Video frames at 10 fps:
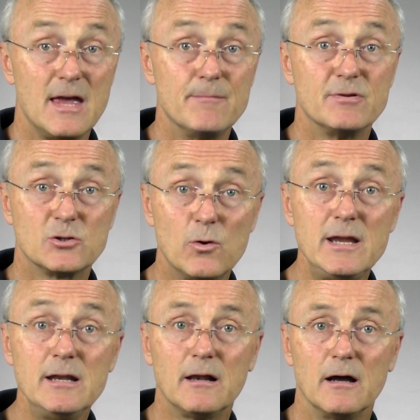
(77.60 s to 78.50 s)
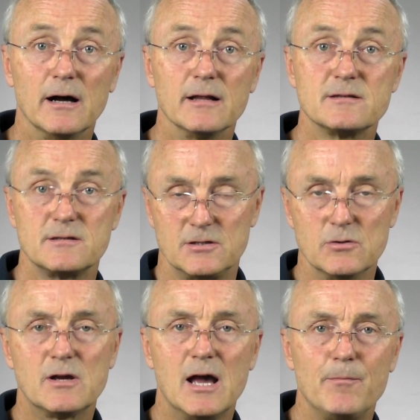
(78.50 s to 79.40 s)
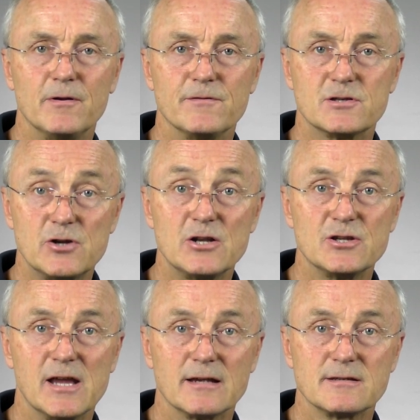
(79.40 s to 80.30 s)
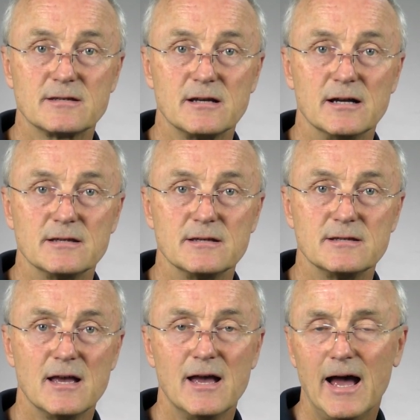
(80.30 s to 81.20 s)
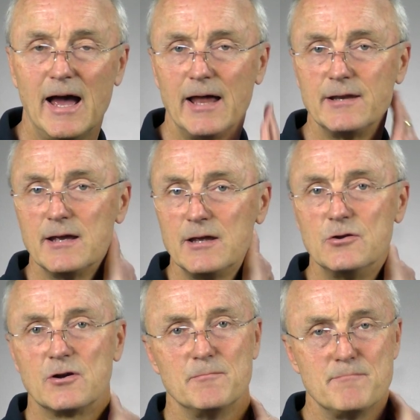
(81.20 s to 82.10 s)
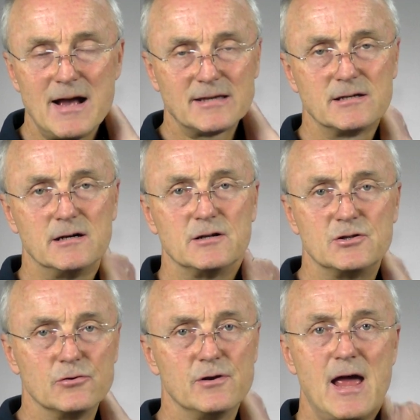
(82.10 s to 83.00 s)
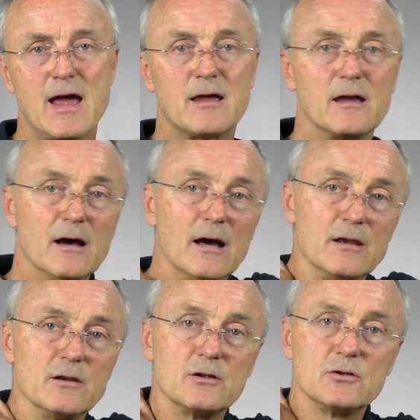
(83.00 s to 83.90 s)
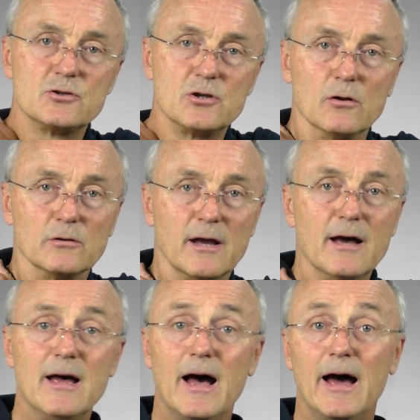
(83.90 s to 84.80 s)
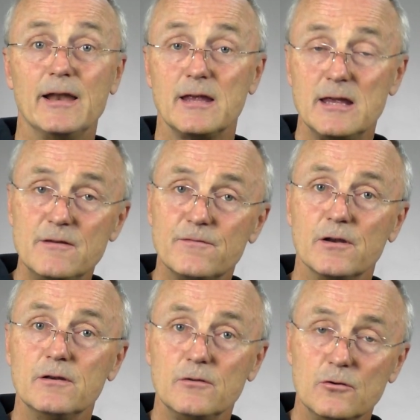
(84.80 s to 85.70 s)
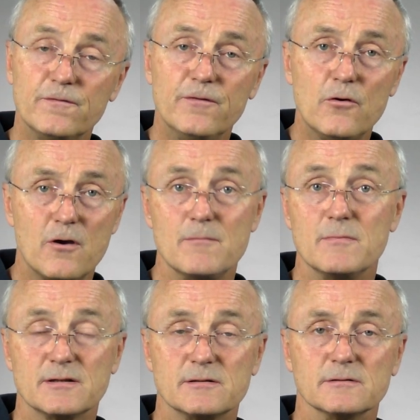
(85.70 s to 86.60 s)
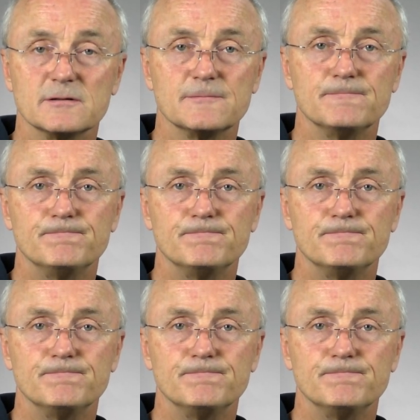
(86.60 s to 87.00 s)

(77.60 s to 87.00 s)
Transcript: In between clients, do a couple of the stretching exercises and you can massage your neck and shoulder and even your forearm muscles.